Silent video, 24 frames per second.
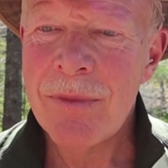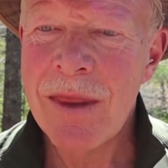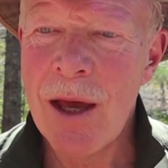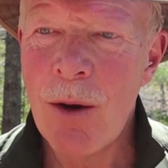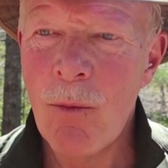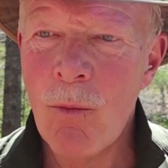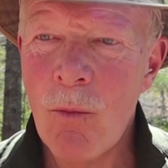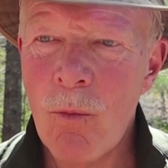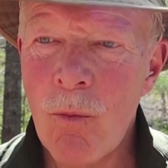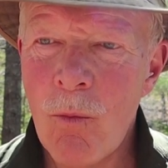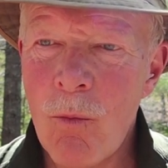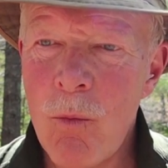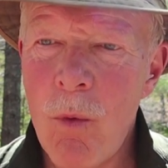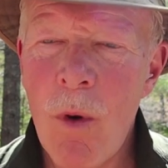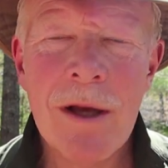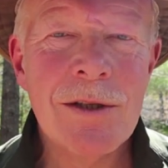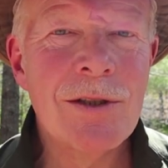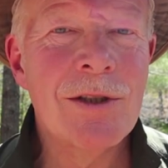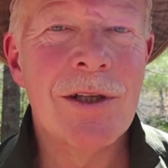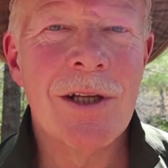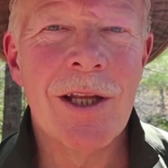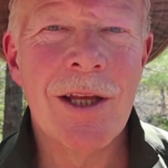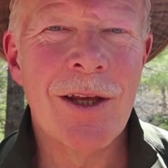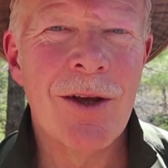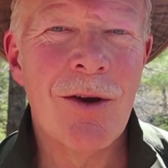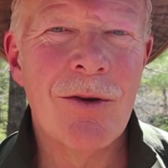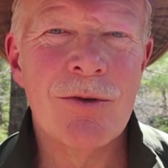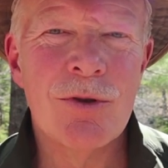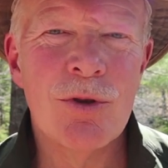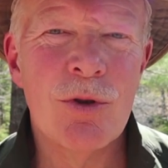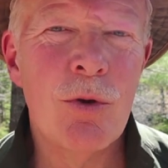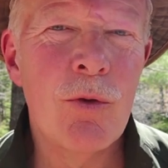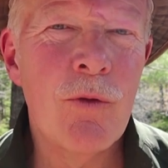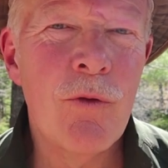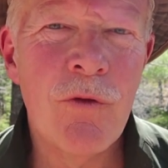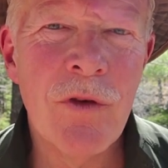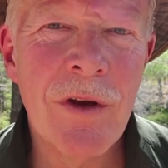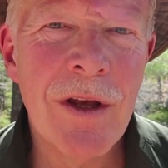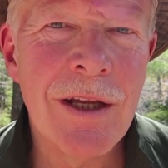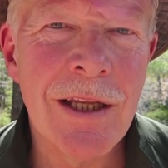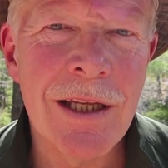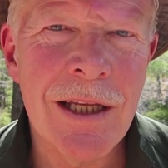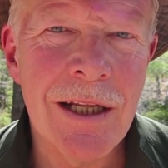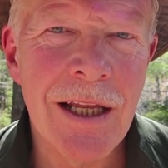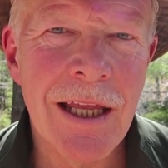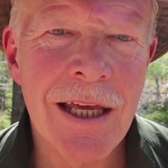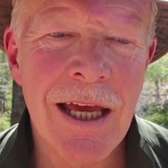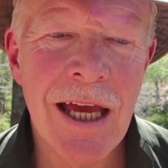that wasn't like, too
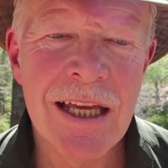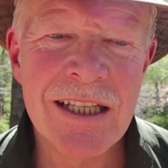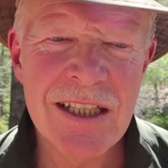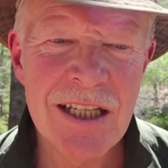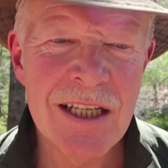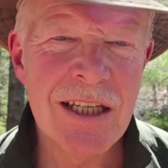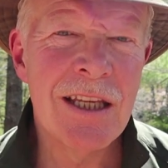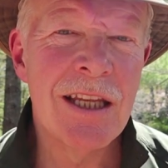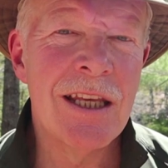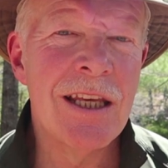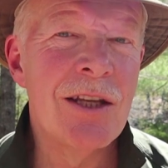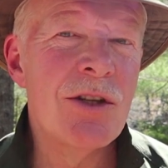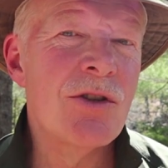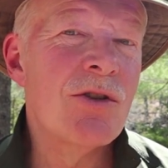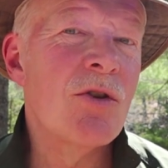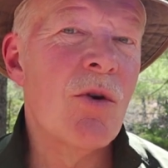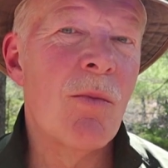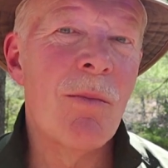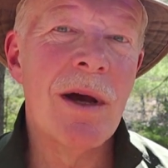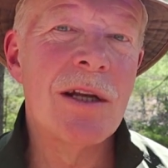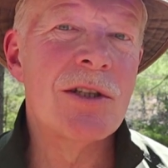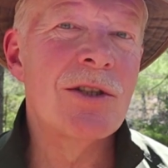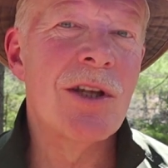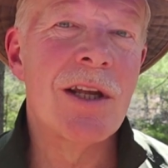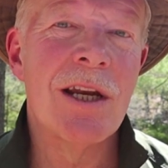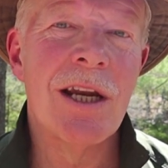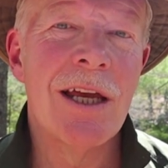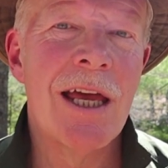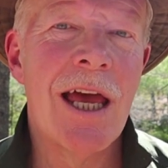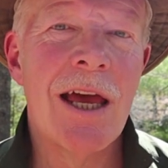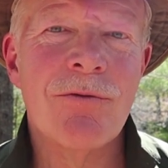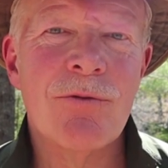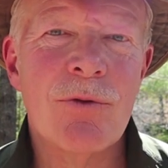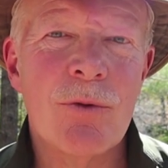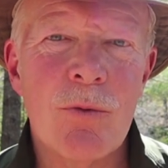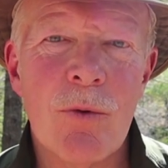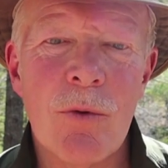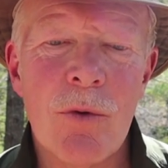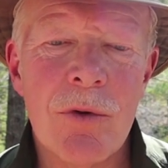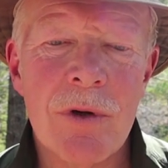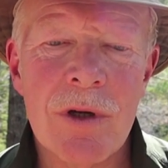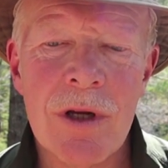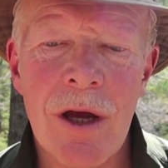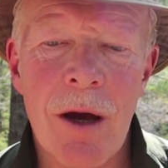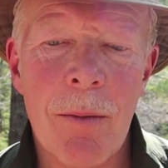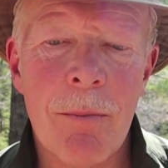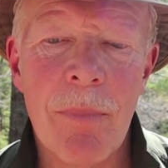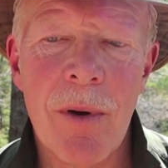filling. Like I didn't eat so much that I have to
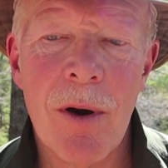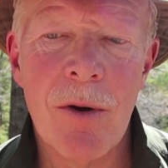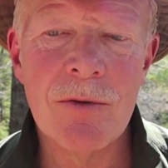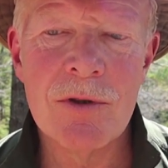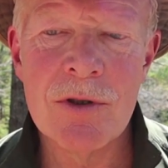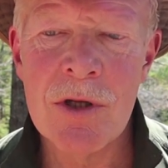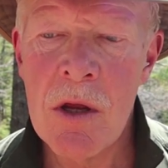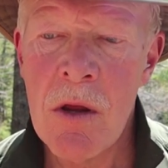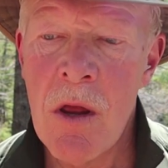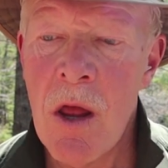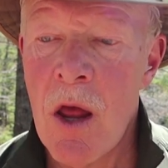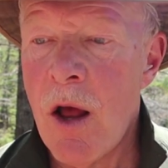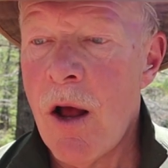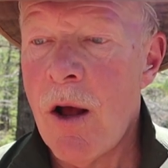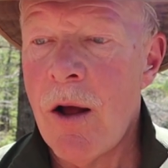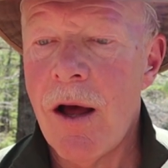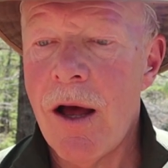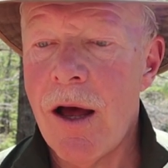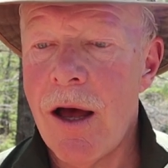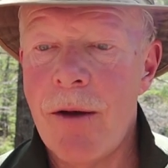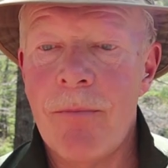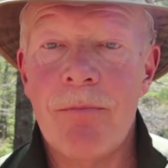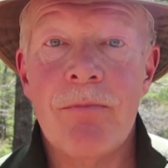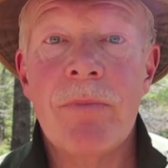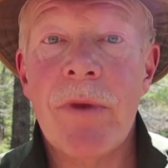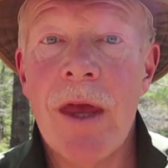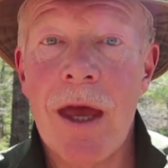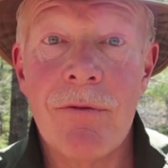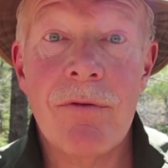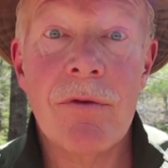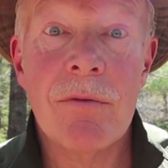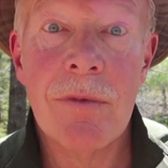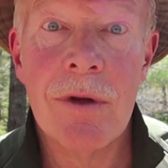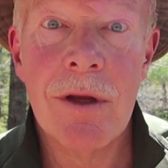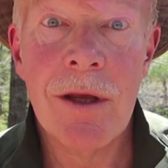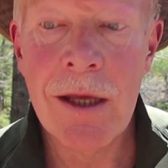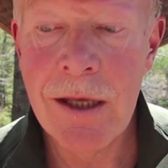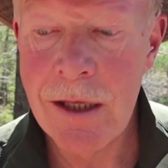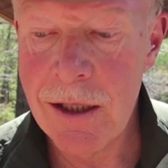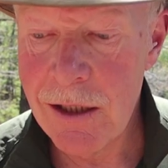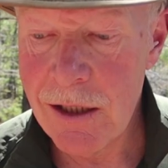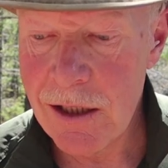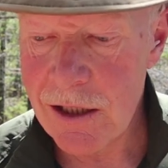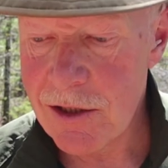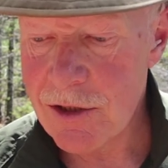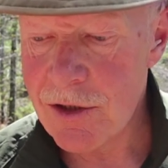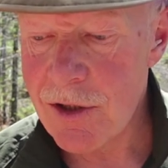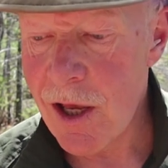worry about uh, having
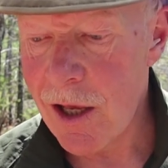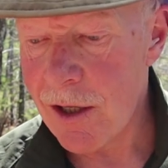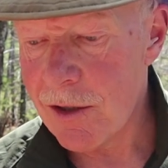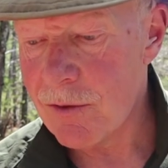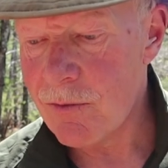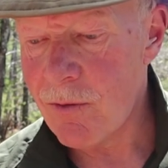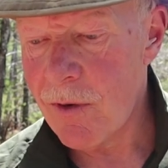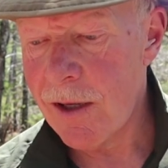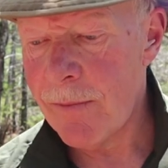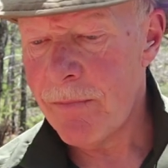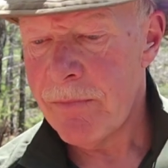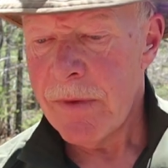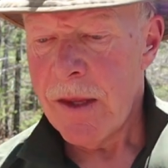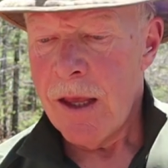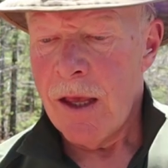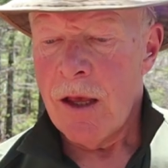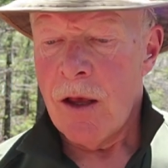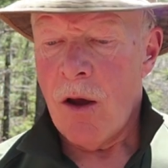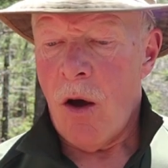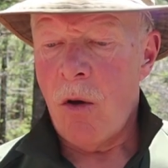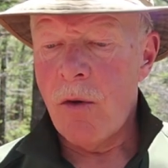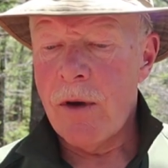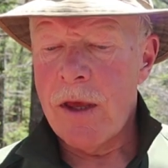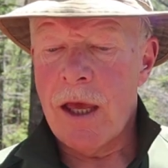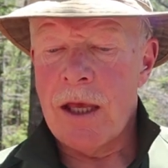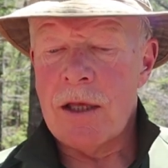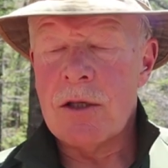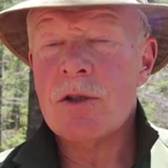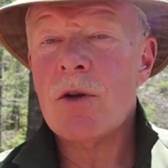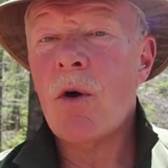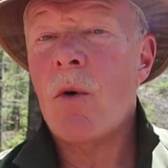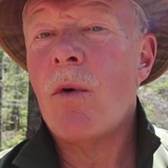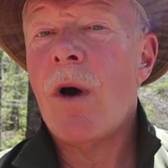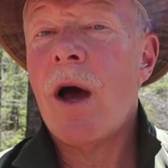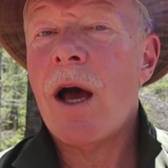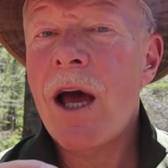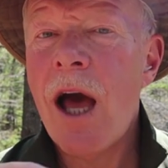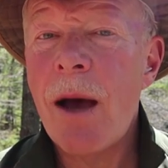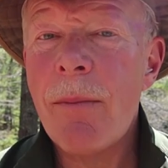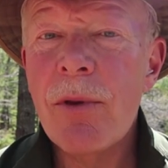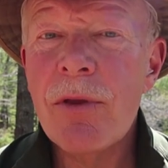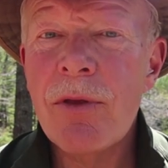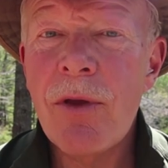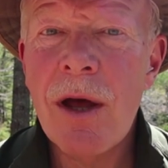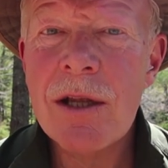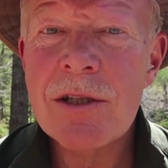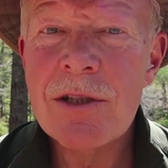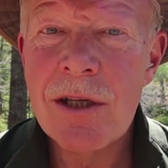in excess, right? Okay, so a
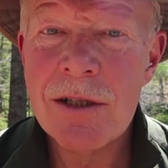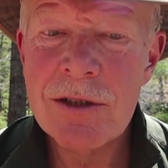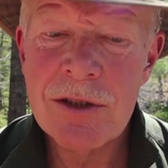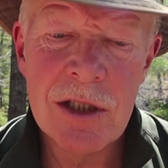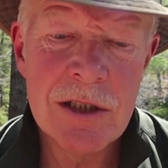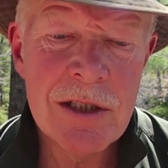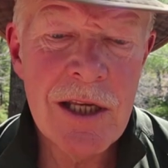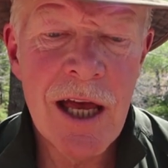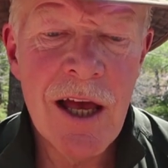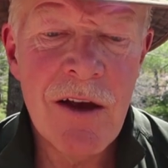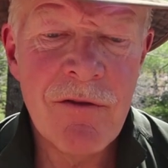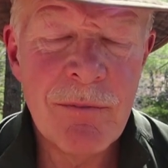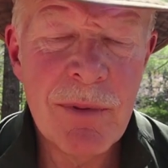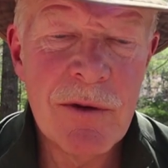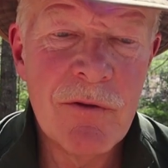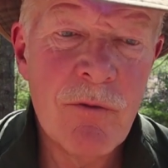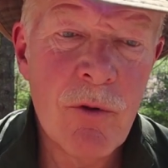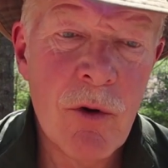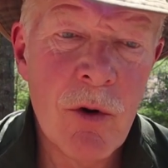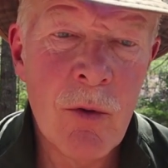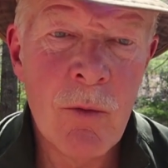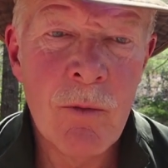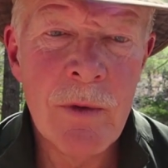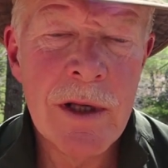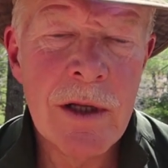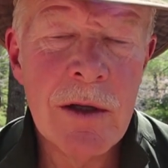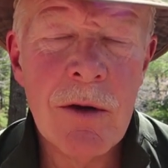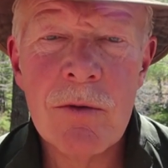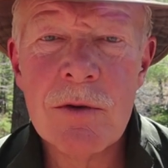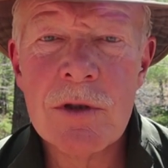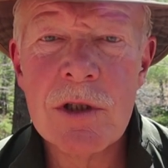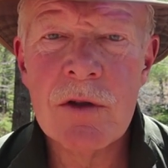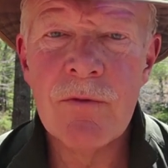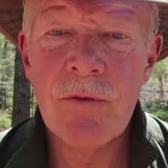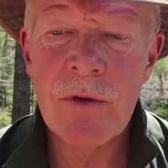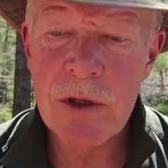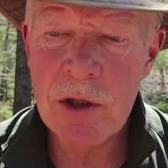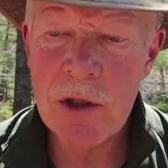couple thoughts I just have before we close this